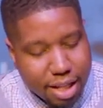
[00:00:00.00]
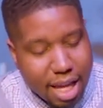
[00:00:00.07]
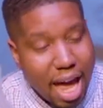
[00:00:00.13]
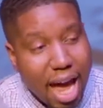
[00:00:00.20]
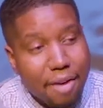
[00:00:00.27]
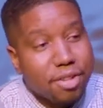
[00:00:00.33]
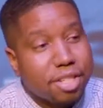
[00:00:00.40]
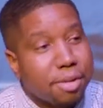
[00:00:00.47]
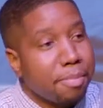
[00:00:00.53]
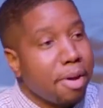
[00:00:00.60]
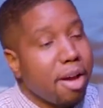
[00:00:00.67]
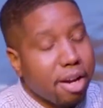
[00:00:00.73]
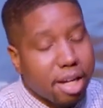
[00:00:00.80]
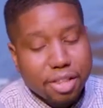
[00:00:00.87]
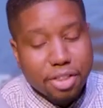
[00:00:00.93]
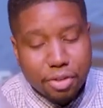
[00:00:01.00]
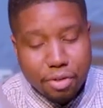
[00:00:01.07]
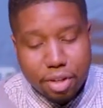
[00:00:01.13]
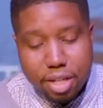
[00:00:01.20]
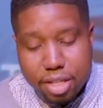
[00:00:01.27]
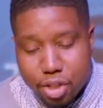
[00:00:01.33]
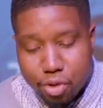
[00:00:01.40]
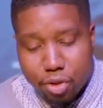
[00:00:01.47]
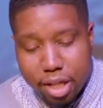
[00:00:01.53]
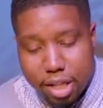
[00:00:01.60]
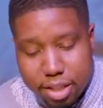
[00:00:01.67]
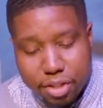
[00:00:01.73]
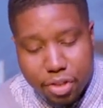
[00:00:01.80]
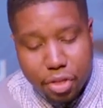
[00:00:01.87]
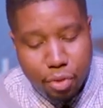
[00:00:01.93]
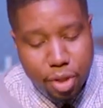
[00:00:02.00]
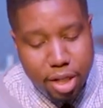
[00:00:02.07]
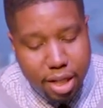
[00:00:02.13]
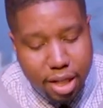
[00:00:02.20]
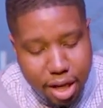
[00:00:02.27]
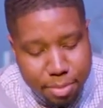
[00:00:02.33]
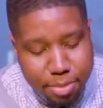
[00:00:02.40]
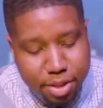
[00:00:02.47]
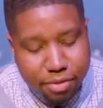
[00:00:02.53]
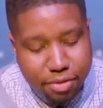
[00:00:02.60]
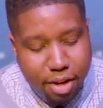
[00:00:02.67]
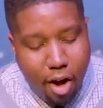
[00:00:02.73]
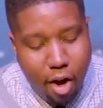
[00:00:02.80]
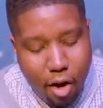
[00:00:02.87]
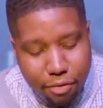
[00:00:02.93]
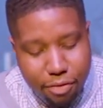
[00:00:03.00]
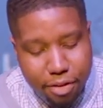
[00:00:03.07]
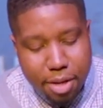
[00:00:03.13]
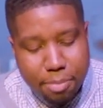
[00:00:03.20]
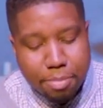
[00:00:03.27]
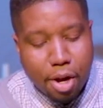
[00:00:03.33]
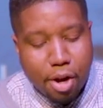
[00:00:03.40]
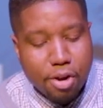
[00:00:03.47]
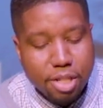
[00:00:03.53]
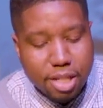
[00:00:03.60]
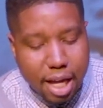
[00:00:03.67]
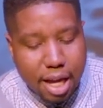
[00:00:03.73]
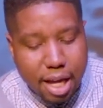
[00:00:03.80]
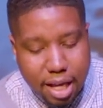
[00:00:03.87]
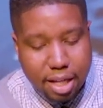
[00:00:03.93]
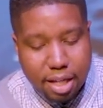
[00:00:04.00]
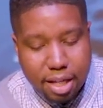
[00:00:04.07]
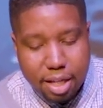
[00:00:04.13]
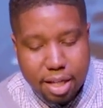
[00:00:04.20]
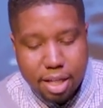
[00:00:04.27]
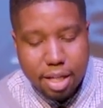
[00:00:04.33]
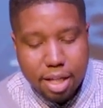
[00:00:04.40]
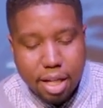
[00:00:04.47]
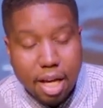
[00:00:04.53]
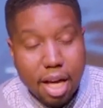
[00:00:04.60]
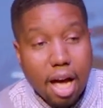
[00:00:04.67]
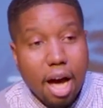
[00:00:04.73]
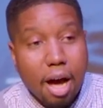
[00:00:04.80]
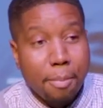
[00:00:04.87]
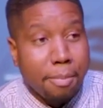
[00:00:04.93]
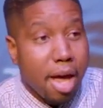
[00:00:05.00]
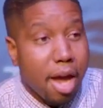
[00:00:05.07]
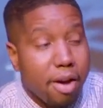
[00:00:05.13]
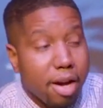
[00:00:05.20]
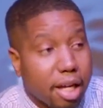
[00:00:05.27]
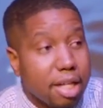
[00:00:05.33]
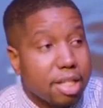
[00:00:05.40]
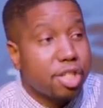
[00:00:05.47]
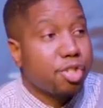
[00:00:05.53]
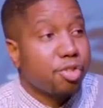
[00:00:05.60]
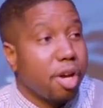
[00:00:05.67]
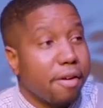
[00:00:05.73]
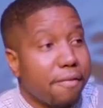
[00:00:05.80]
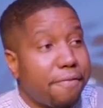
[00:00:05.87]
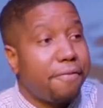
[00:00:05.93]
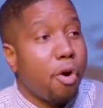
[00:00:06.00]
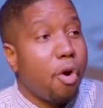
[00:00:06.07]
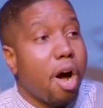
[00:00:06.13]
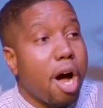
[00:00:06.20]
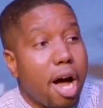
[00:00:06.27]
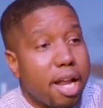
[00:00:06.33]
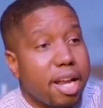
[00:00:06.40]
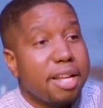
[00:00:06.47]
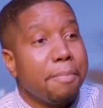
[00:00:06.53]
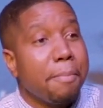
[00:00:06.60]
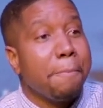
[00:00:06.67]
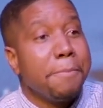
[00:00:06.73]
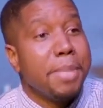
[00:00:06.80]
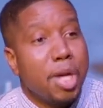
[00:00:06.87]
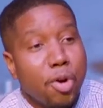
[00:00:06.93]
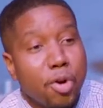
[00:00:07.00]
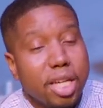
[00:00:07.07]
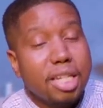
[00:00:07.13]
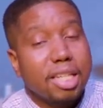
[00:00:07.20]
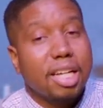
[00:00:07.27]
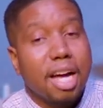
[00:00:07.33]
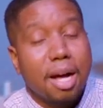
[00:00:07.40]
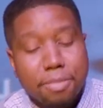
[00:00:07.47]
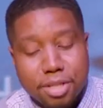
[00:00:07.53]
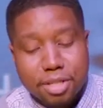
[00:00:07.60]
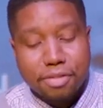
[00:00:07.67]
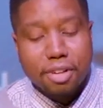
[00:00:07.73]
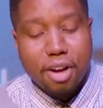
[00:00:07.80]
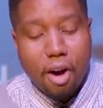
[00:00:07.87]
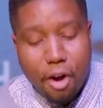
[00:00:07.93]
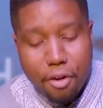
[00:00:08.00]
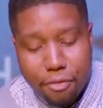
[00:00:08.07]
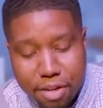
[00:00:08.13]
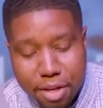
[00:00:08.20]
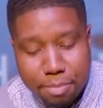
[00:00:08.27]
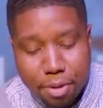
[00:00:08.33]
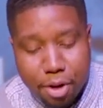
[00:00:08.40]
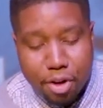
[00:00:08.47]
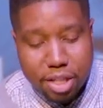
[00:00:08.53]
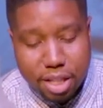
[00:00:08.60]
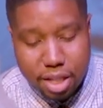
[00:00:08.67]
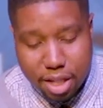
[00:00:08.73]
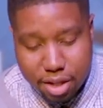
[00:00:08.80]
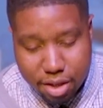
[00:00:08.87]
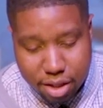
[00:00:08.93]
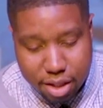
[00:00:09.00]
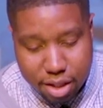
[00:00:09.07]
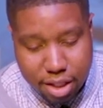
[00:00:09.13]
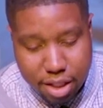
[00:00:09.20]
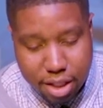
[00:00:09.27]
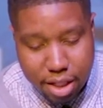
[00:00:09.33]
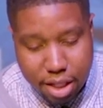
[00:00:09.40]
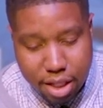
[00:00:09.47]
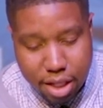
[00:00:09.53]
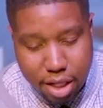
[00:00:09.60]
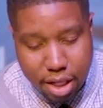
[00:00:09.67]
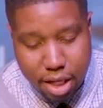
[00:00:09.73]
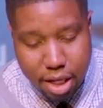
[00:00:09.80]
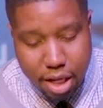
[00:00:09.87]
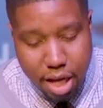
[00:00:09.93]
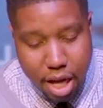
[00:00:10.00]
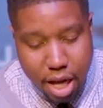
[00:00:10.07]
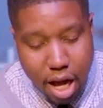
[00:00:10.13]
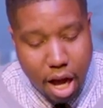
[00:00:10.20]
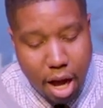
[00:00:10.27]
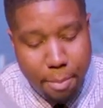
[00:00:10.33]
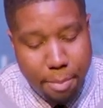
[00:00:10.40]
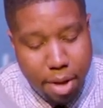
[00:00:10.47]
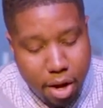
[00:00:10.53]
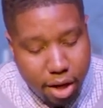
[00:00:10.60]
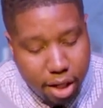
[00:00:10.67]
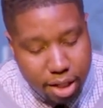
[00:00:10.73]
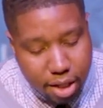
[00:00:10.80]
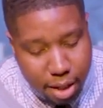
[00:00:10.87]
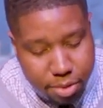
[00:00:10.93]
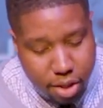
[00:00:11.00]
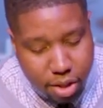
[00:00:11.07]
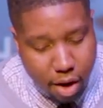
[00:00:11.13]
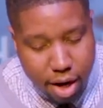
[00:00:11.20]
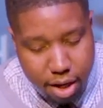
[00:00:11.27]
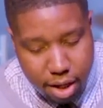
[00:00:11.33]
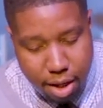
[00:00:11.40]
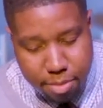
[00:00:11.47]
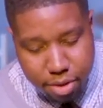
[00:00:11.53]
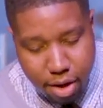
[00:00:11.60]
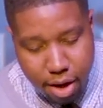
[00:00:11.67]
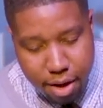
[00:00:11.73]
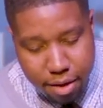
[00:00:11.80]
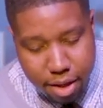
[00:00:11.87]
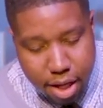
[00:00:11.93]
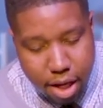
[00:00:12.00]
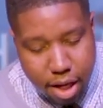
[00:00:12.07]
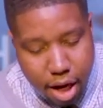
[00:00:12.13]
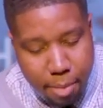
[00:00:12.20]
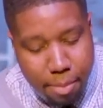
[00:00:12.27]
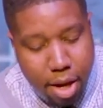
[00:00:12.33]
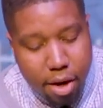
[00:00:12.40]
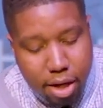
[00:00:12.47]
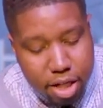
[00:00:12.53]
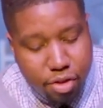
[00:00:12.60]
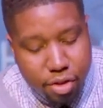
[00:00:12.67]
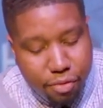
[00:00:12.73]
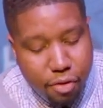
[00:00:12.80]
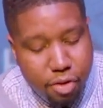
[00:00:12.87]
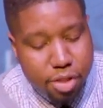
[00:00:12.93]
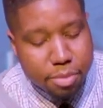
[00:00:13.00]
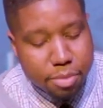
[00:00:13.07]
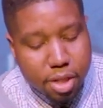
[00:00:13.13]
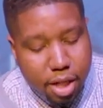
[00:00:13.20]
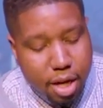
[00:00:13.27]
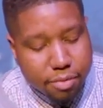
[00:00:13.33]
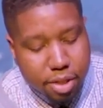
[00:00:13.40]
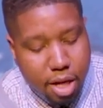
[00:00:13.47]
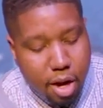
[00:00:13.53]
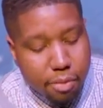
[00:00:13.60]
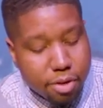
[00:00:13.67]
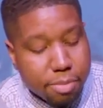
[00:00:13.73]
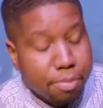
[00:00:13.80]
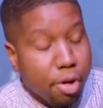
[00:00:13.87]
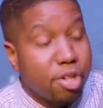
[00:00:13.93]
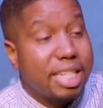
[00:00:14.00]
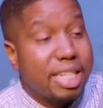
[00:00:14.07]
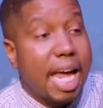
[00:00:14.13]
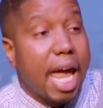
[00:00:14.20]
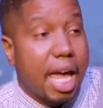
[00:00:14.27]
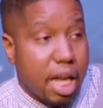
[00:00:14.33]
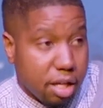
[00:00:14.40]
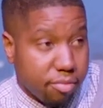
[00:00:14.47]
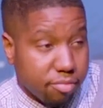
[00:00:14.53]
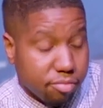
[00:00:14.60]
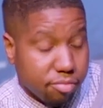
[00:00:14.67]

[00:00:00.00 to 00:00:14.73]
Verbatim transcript: The average American th- drinks three cups of coffee per day. Americans drink 400 million cups of coffee per year. American, I'm sorry, I'm sorry. Americans drink 400 million cups of coffee per day.